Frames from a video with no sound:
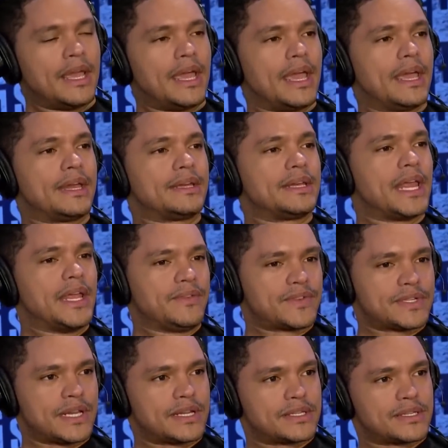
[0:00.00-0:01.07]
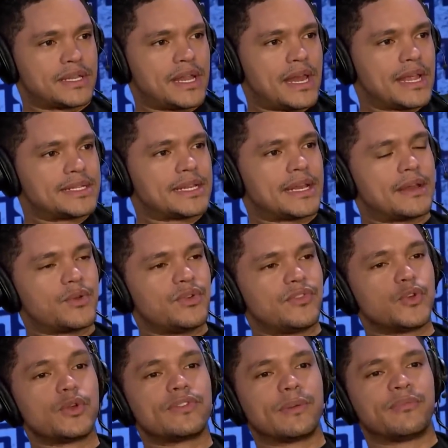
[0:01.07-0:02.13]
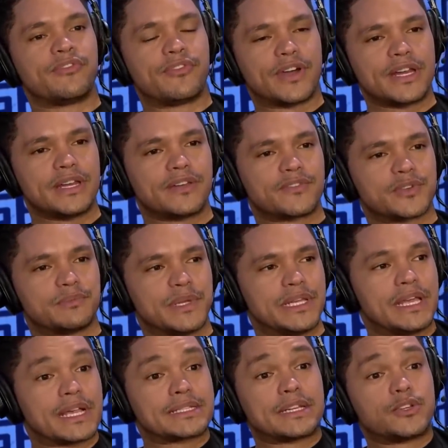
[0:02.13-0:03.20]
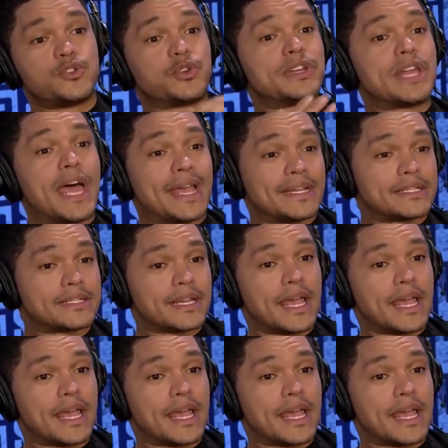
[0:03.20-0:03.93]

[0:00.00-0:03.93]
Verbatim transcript: and Dave said, great. and I said, I don't even know if I'm funny enough to be here. I said, you're nice, and